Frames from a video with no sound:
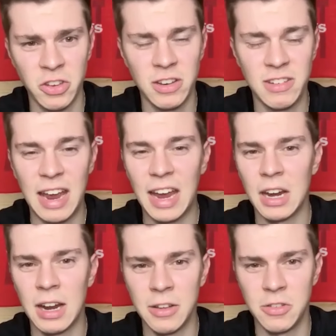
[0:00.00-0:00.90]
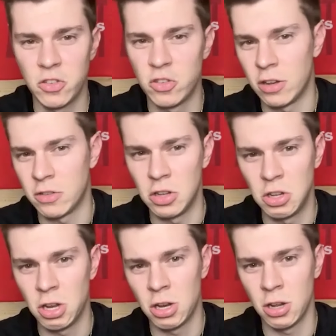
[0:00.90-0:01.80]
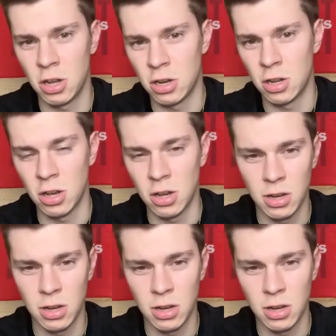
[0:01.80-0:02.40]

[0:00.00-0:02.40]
he antagonizes us and da da da da da,